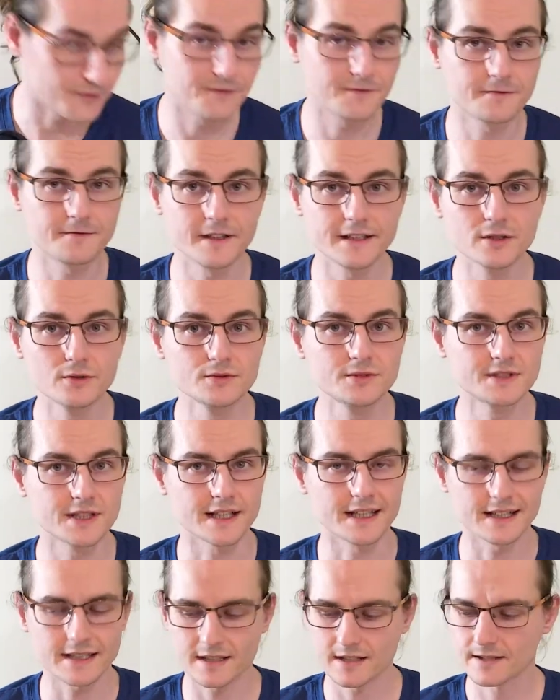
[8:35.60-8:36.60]

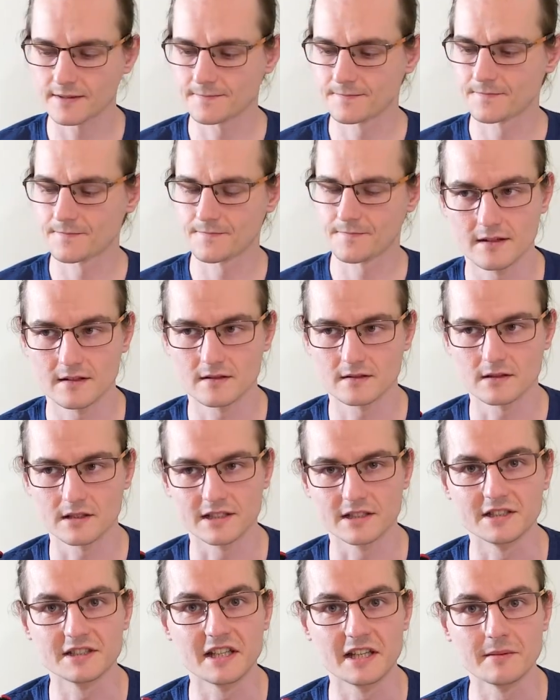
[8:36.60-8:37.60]
Feutech, like
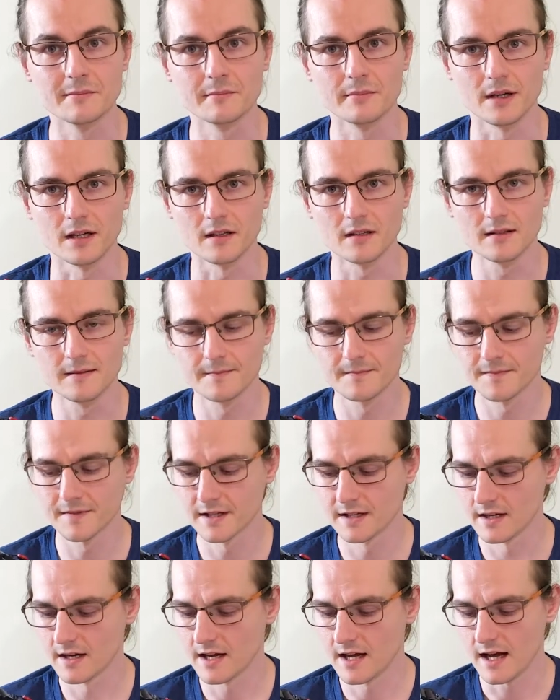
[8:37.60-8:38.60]
a gimbal,
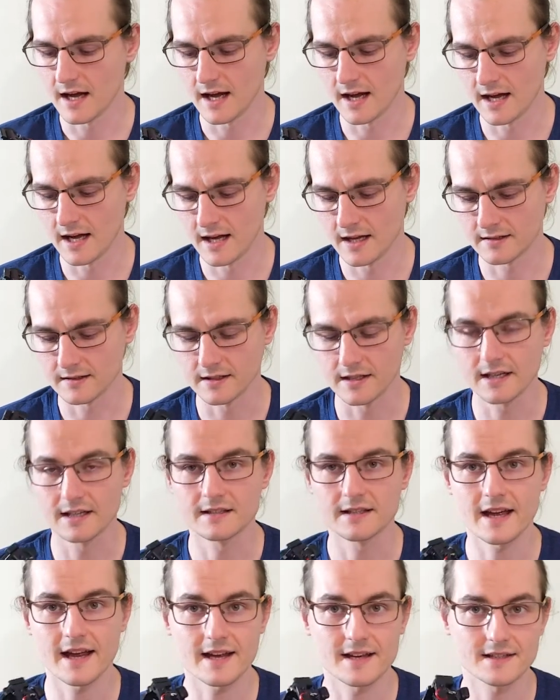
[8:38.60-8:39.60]
and it
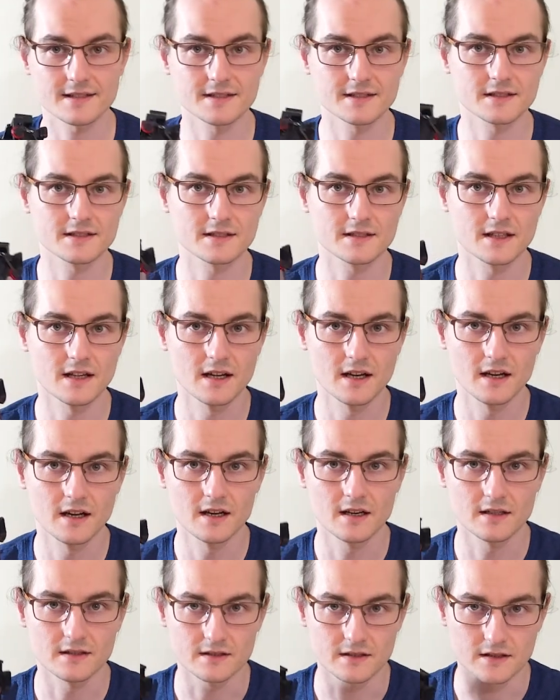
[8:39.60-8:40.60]
has
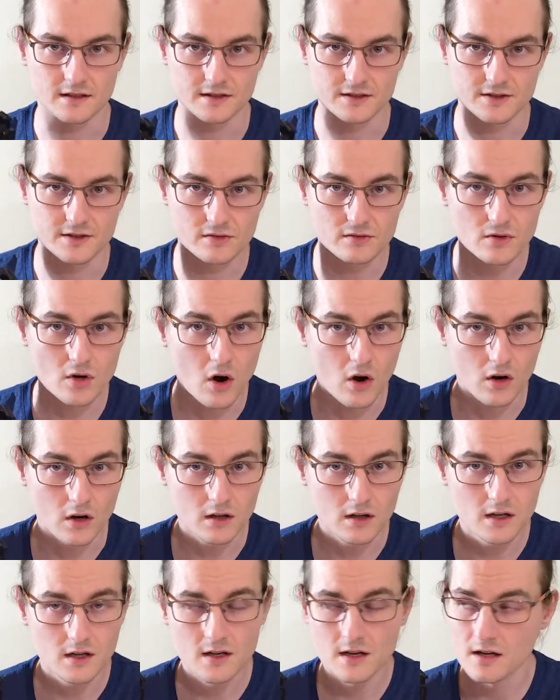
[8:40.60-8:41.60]
a screw
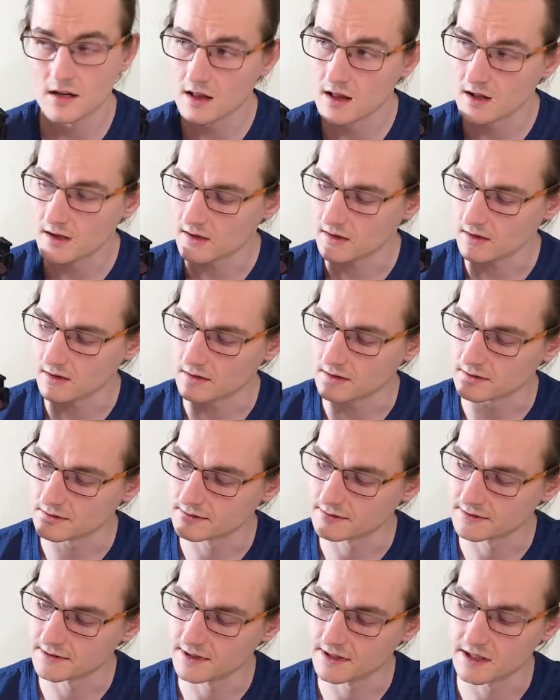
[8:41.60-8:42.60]
hole
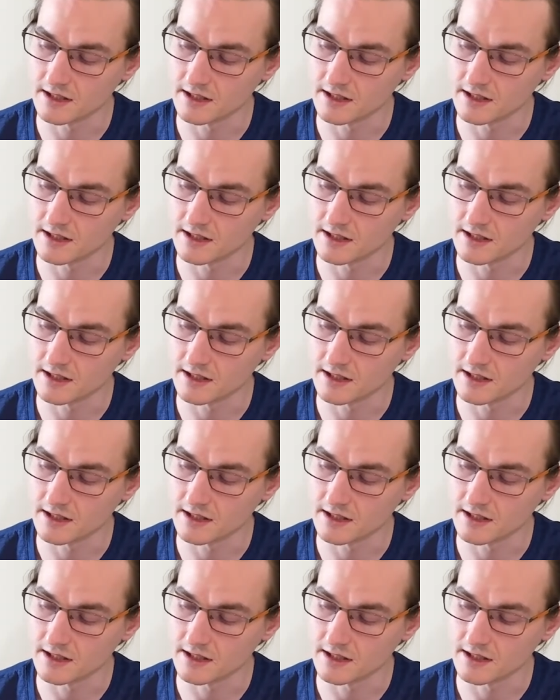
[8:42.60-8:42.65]
on